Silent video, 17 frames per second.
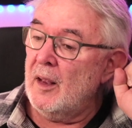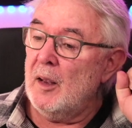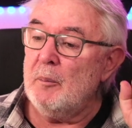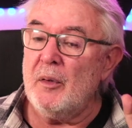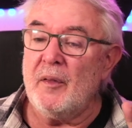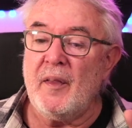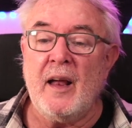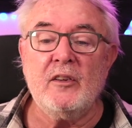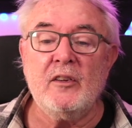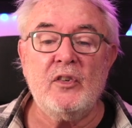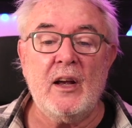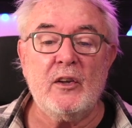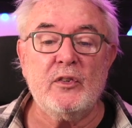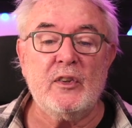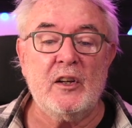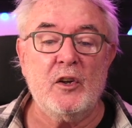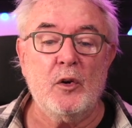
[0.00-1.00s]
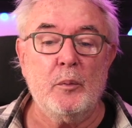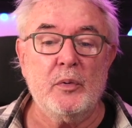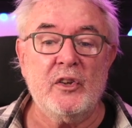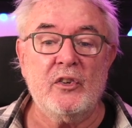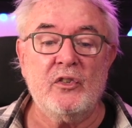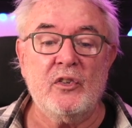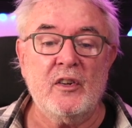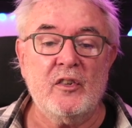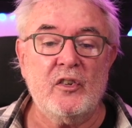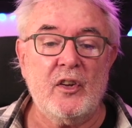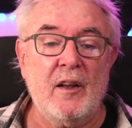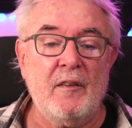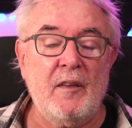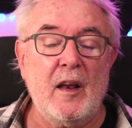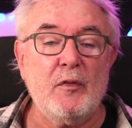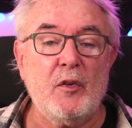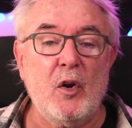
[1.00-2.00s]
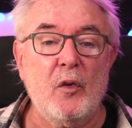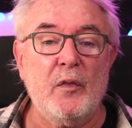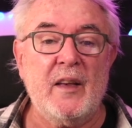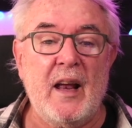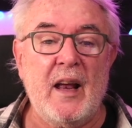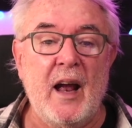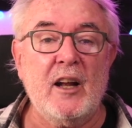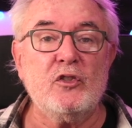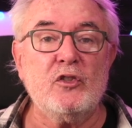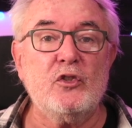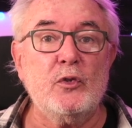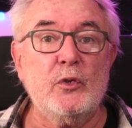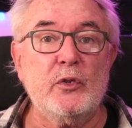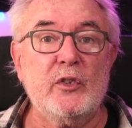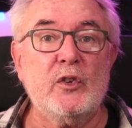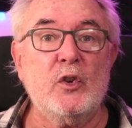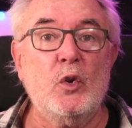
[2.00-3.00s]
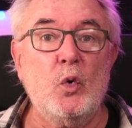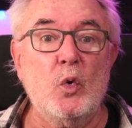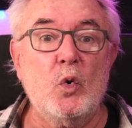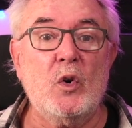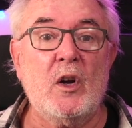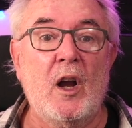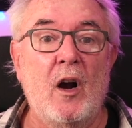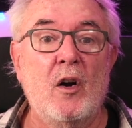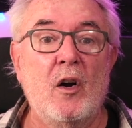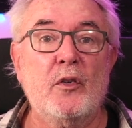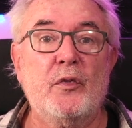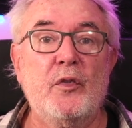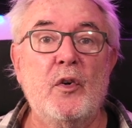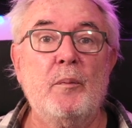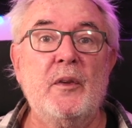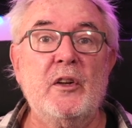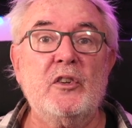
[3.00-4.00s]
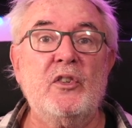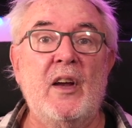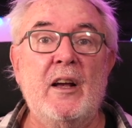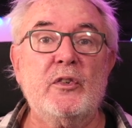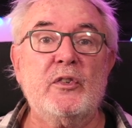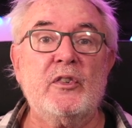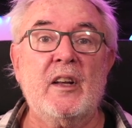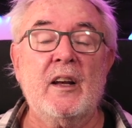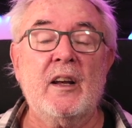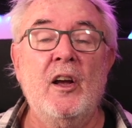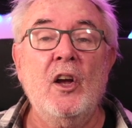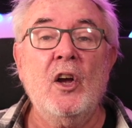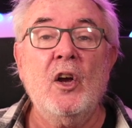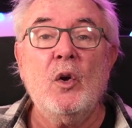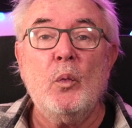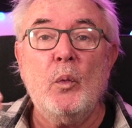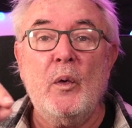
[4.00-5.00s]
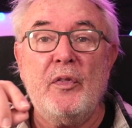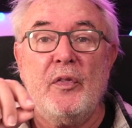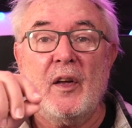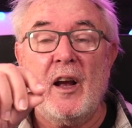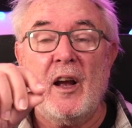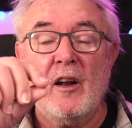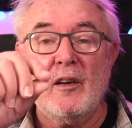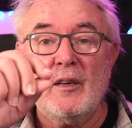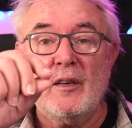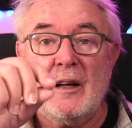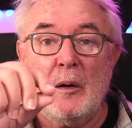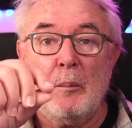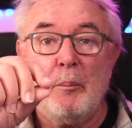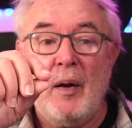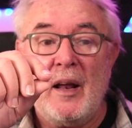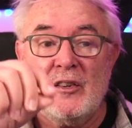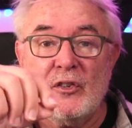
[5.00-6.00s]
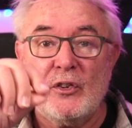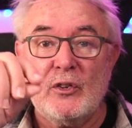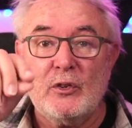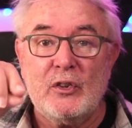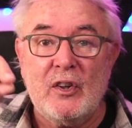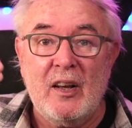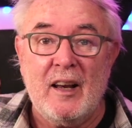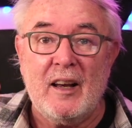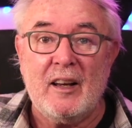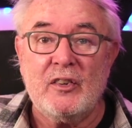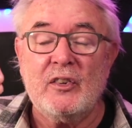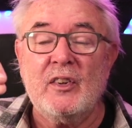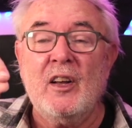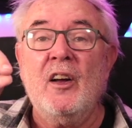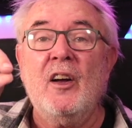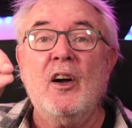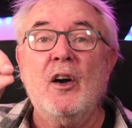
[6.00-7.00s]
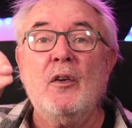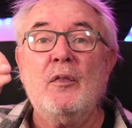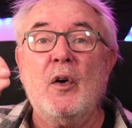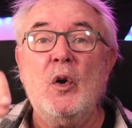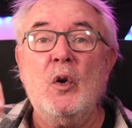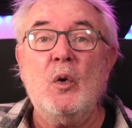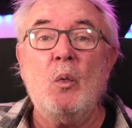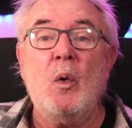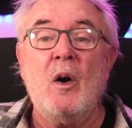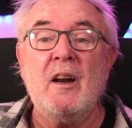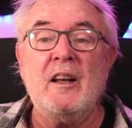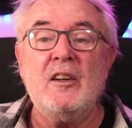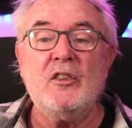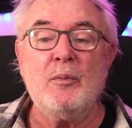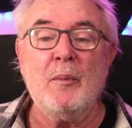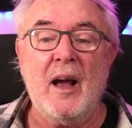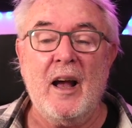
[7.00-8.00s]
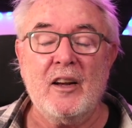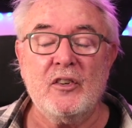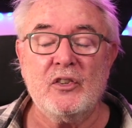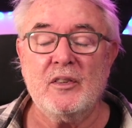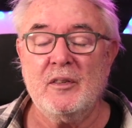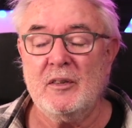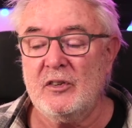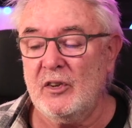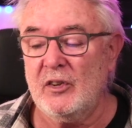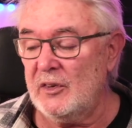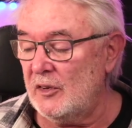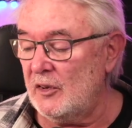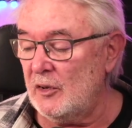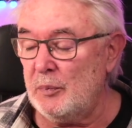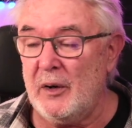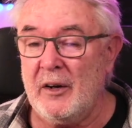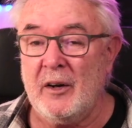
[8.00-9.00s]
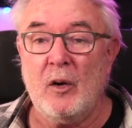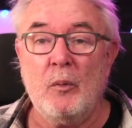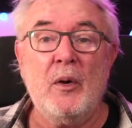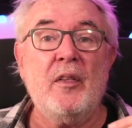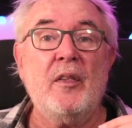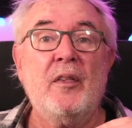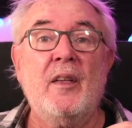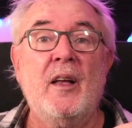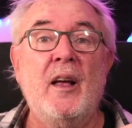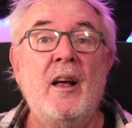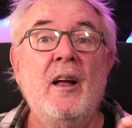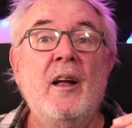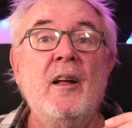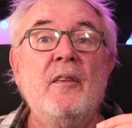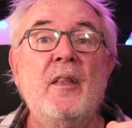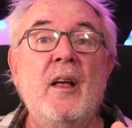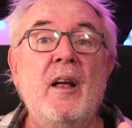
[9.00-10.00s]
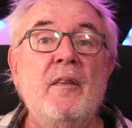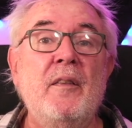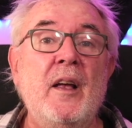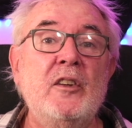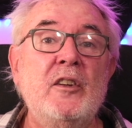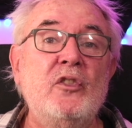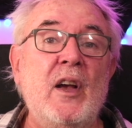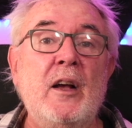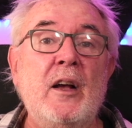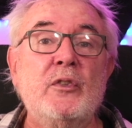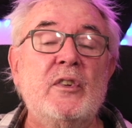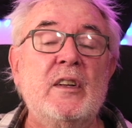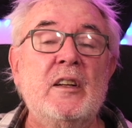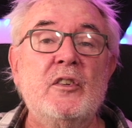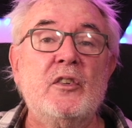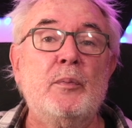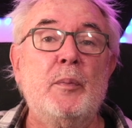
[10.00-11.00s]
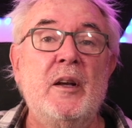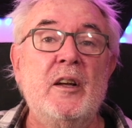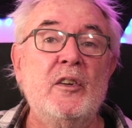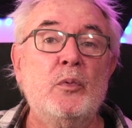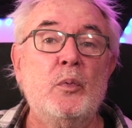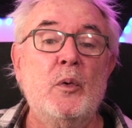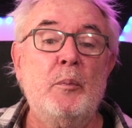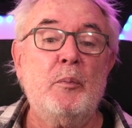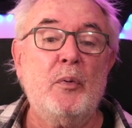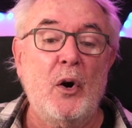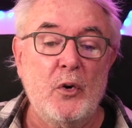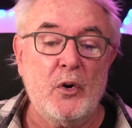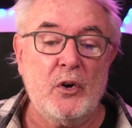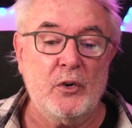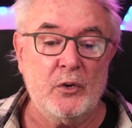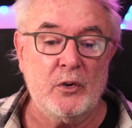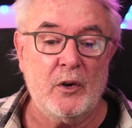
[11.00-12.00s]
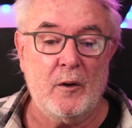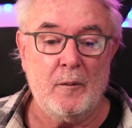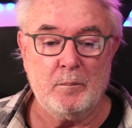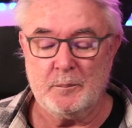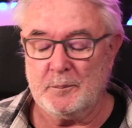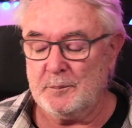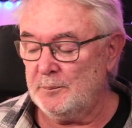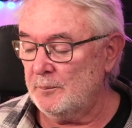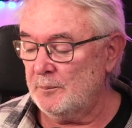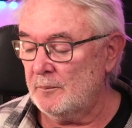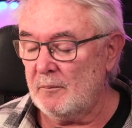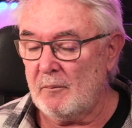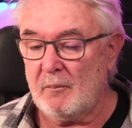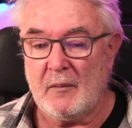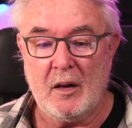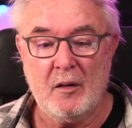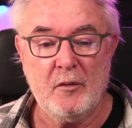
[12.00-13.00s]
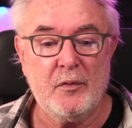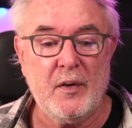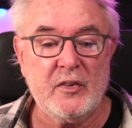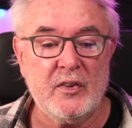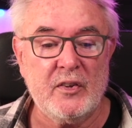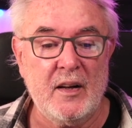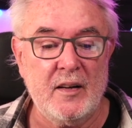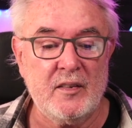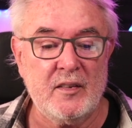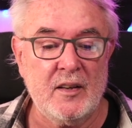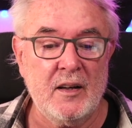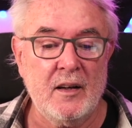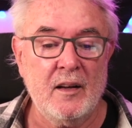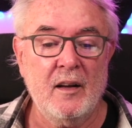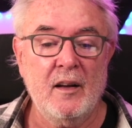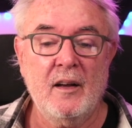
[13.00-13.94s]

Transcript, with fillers: But they had jousting competitions, and they've got the actual scorecard from the jousting with the kind of little pencil ticks of who won each match. Just, just brilliant, and whether their, their their jousting spears were broken or not. Fascinating